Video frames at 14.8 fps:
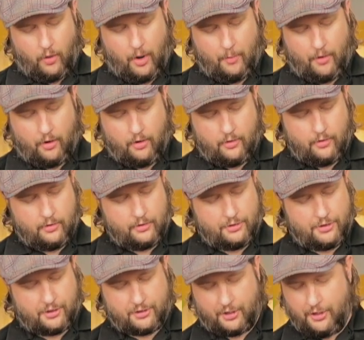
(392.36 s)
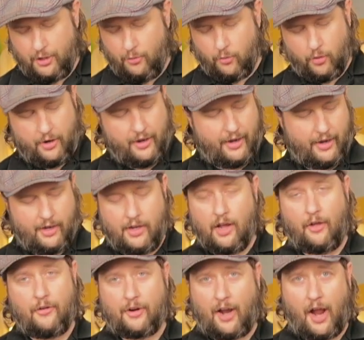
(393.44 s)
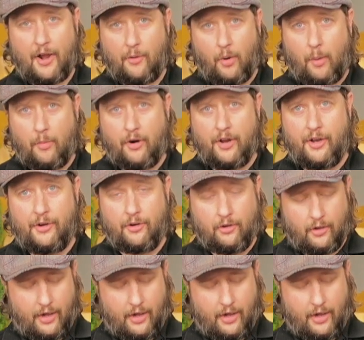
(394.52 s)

rubber just like you would any other kind of rubber in your